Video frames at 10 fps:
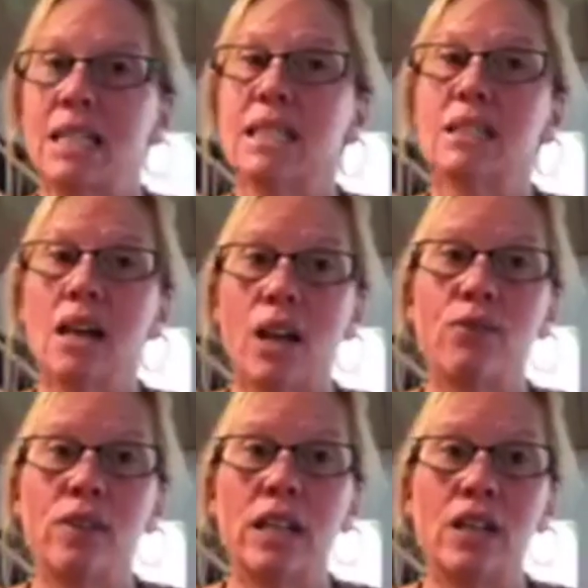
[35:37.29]
I did a lot
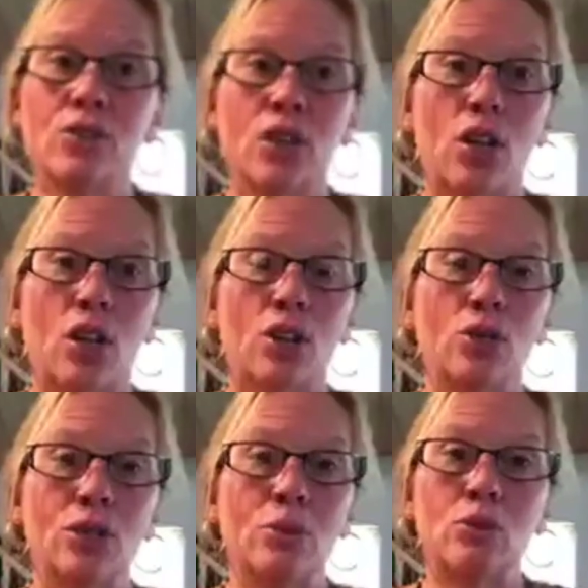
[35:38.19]
of videos on our
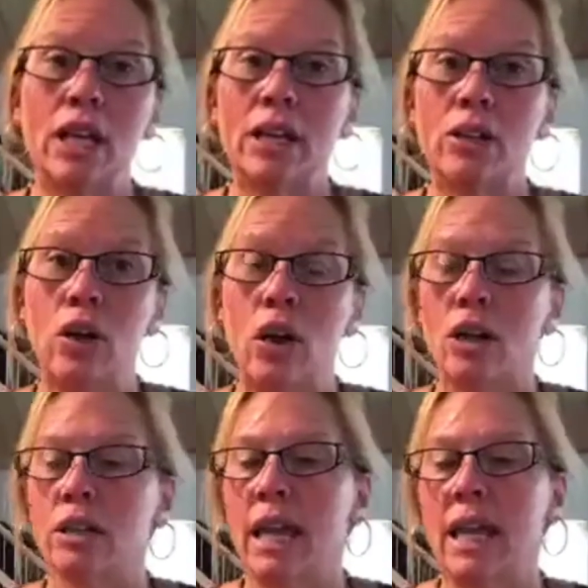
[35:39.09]
YouTube channel on